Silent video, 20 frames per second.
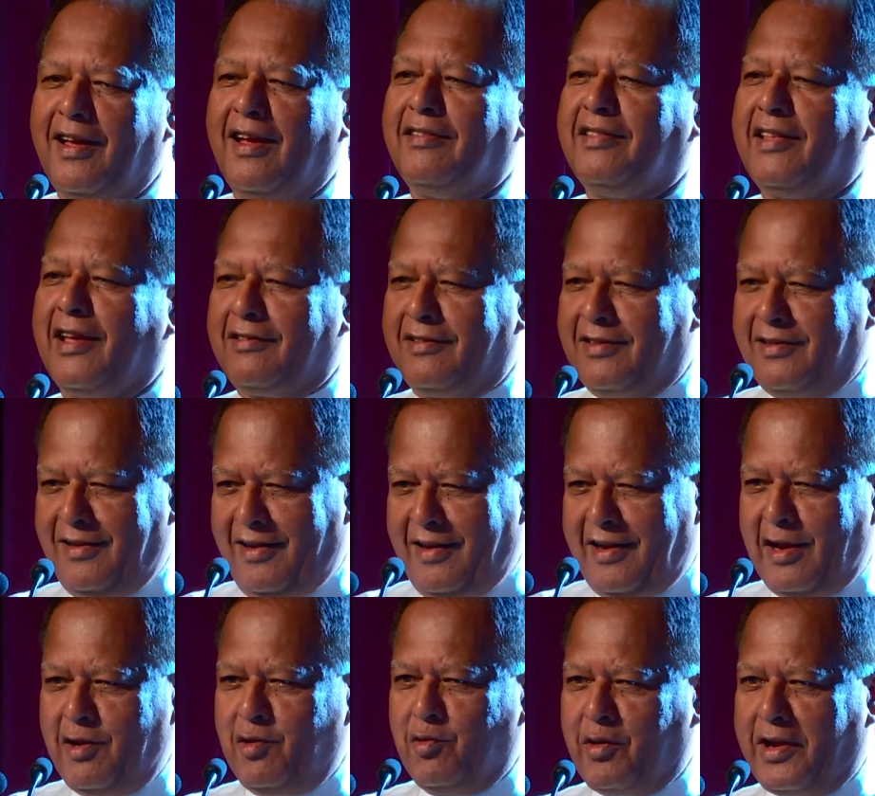the
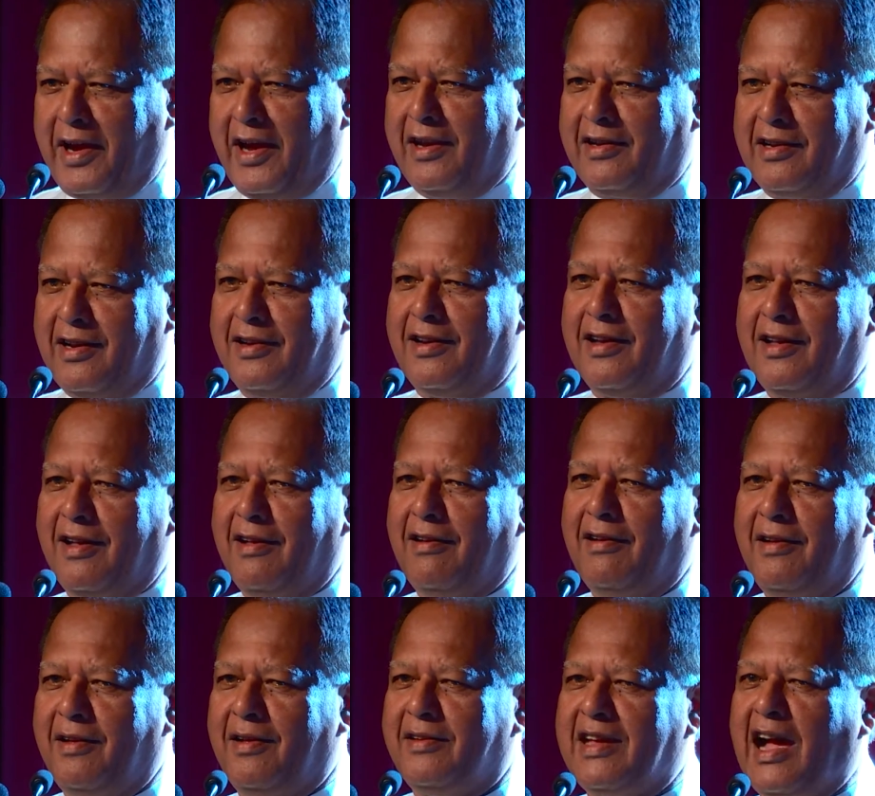educated
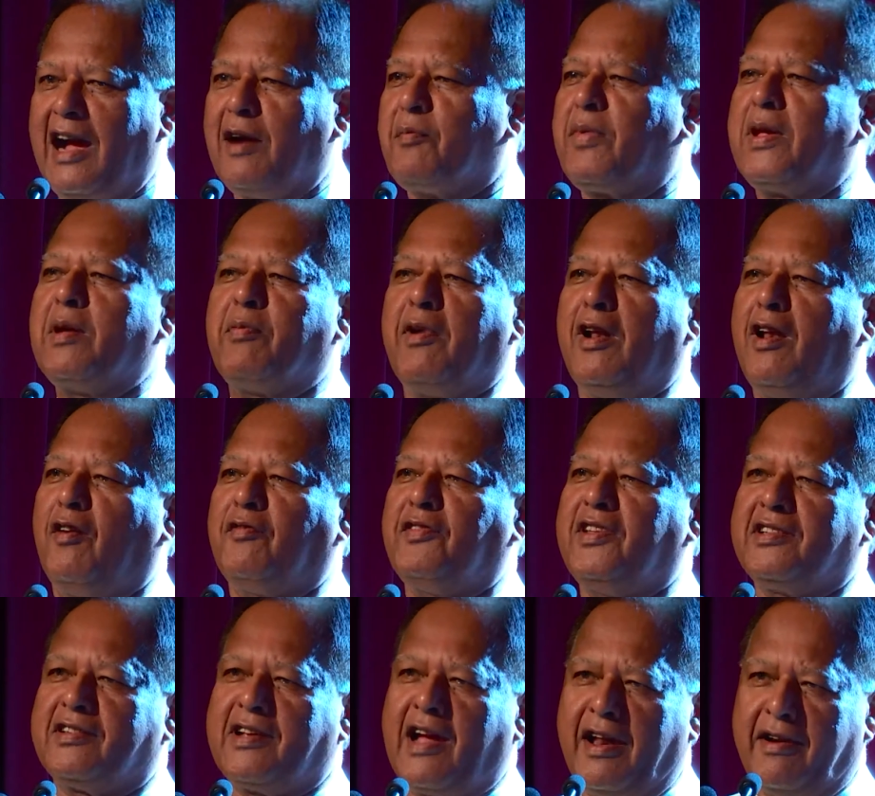young people of
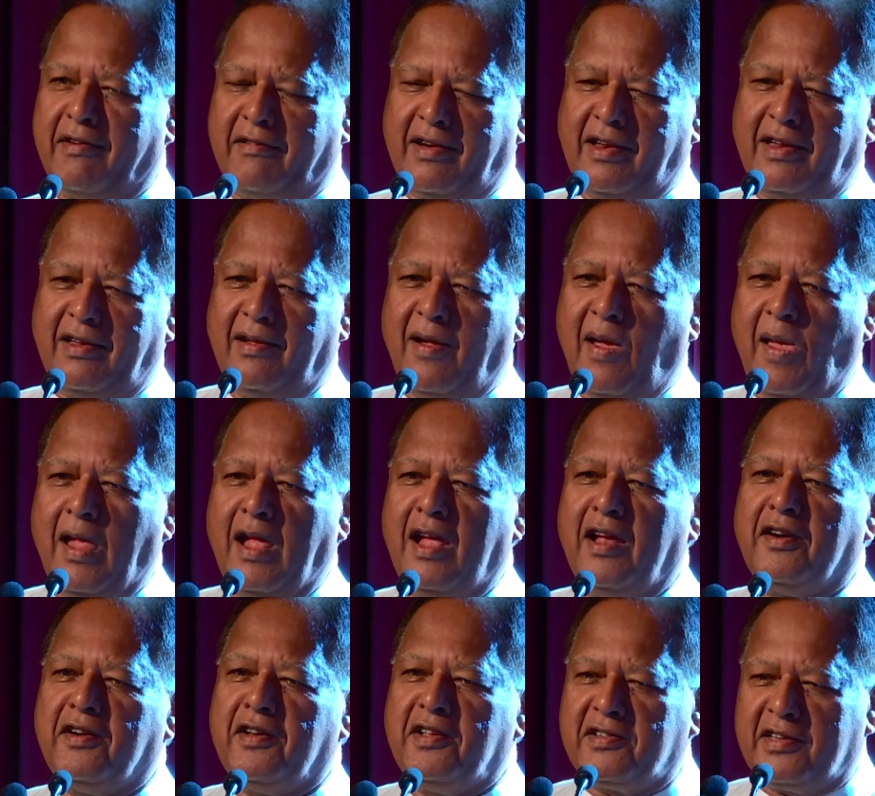this country
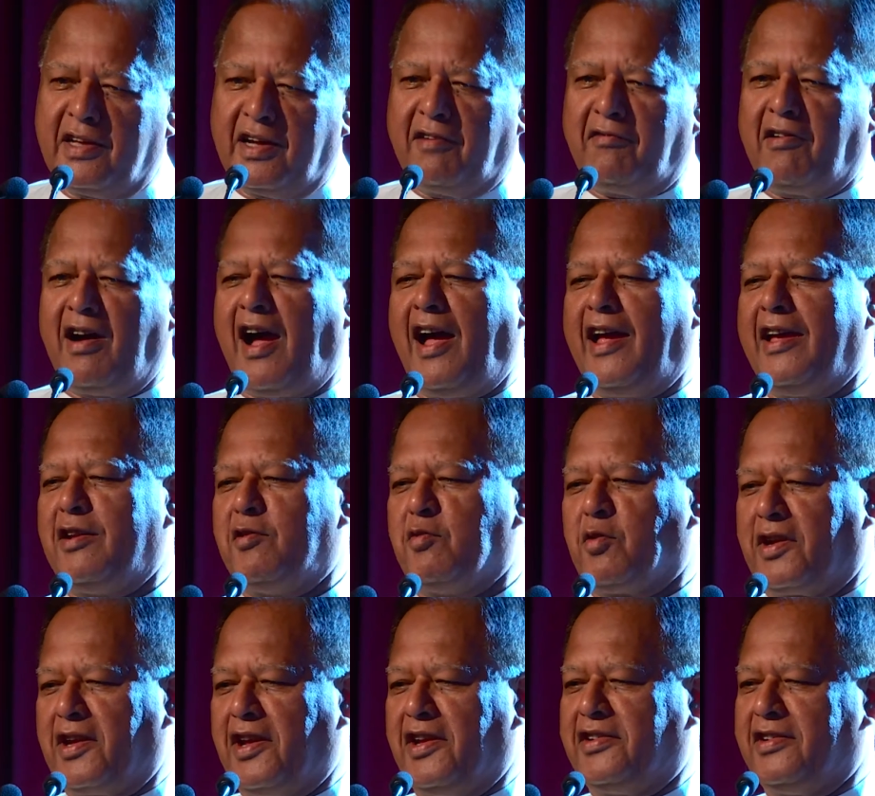deserve a high
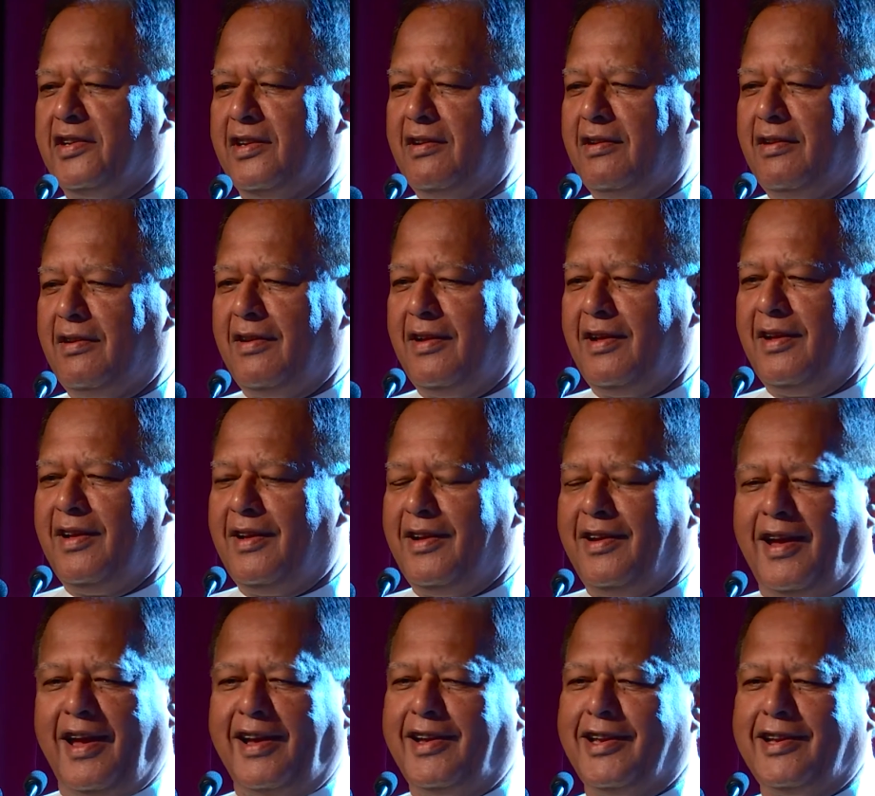education,
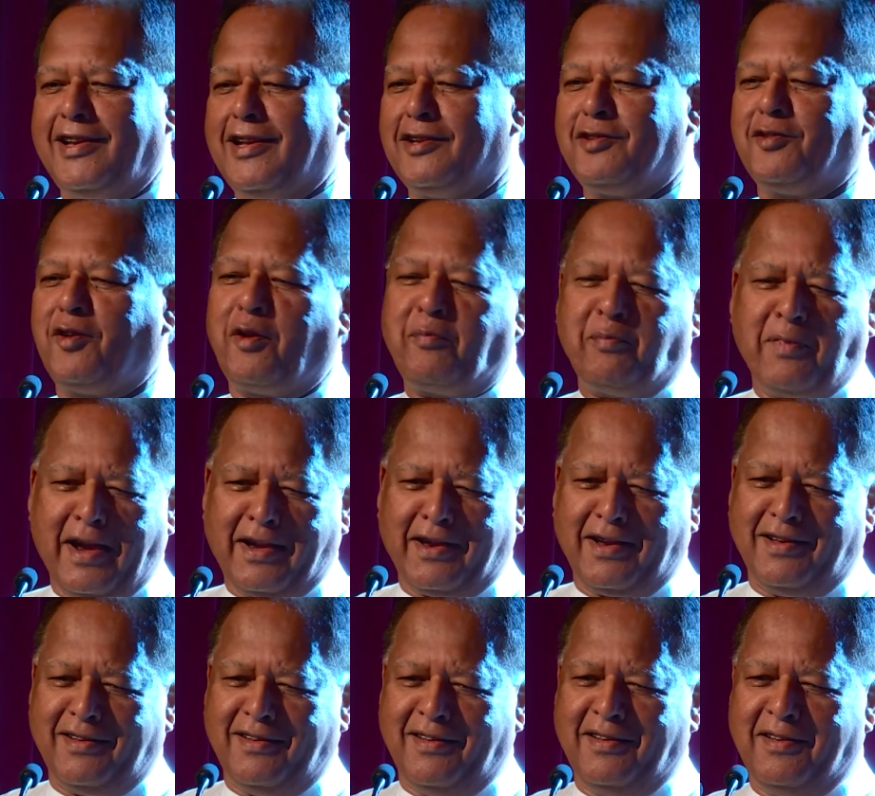and it does not
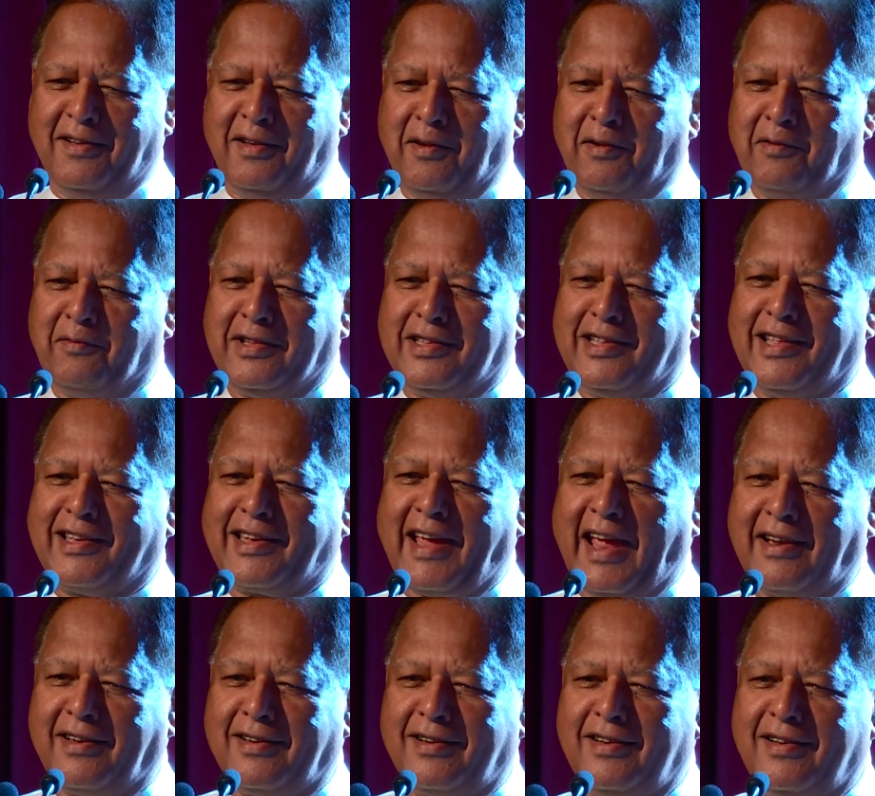matter whether the
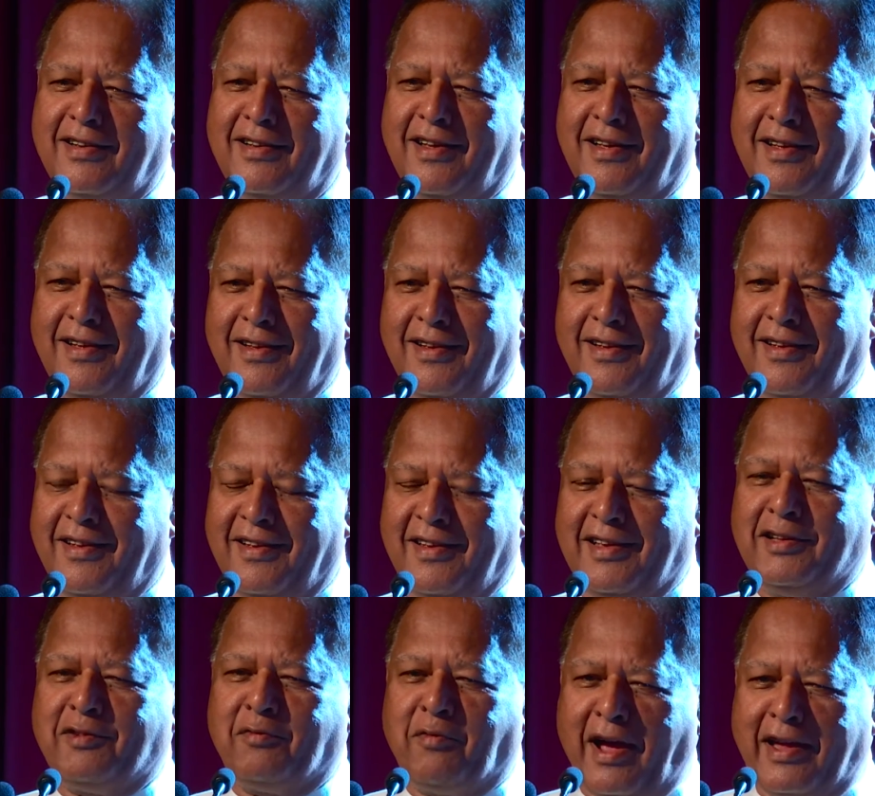cat
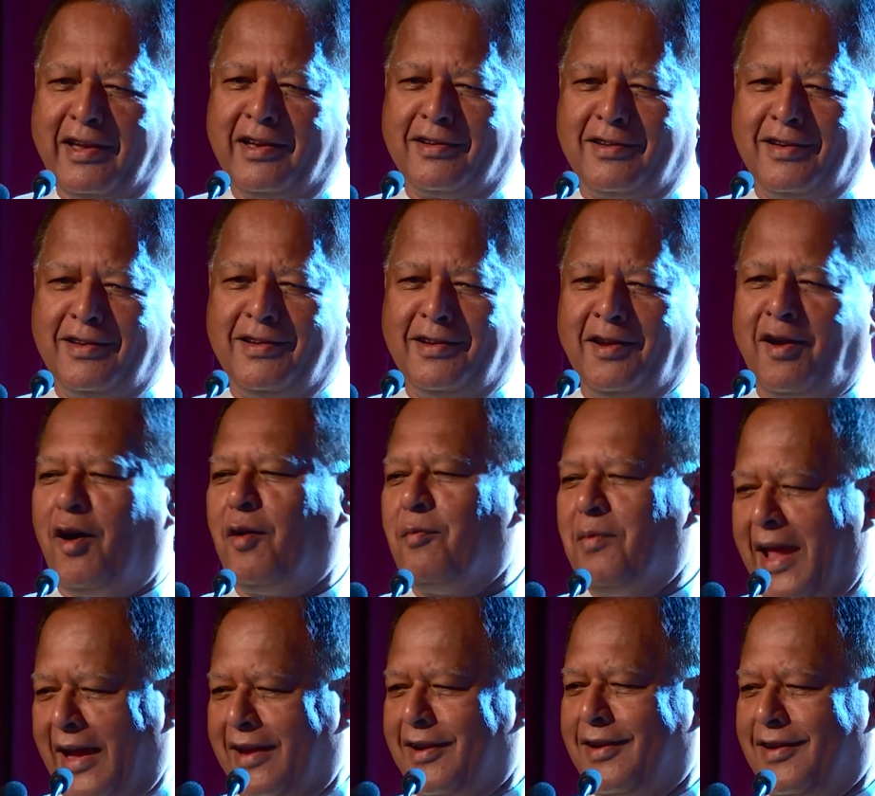is white or
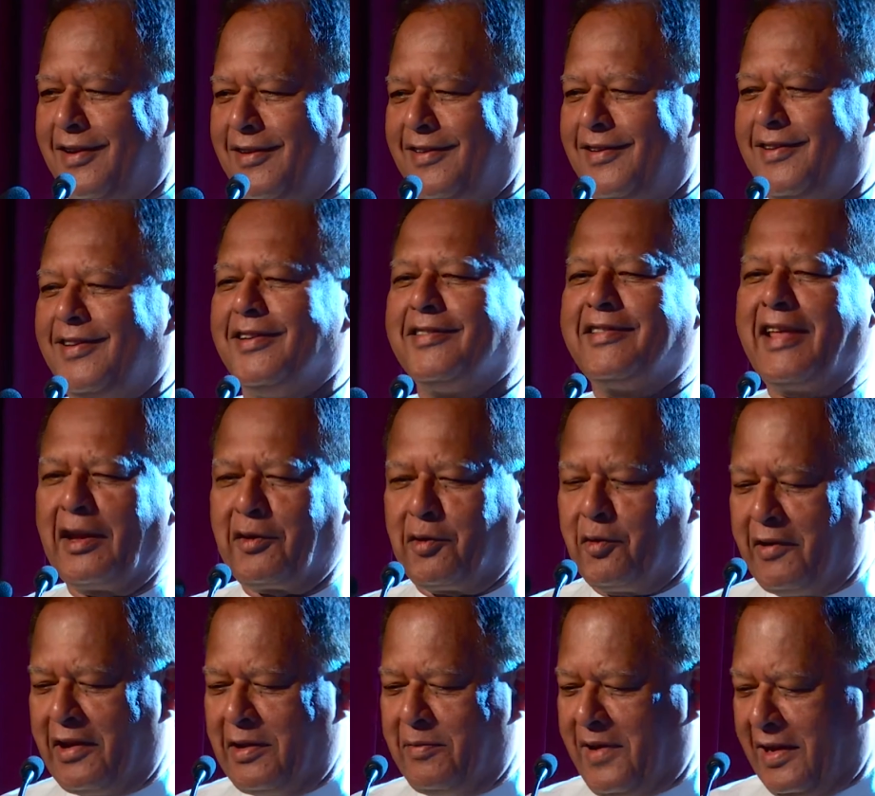black. Thank you
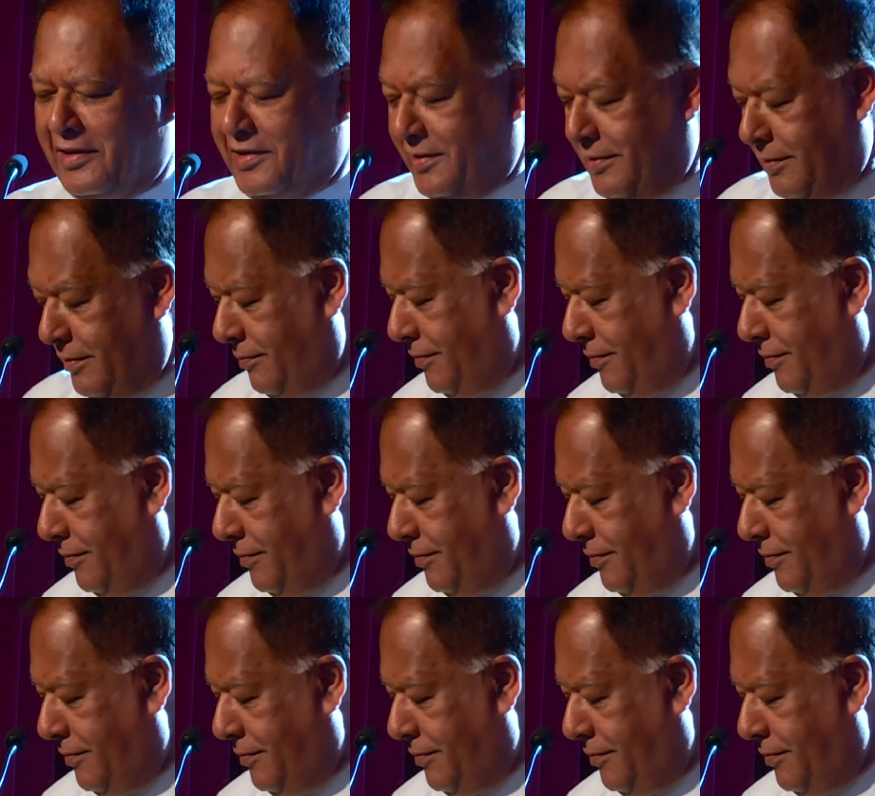very much.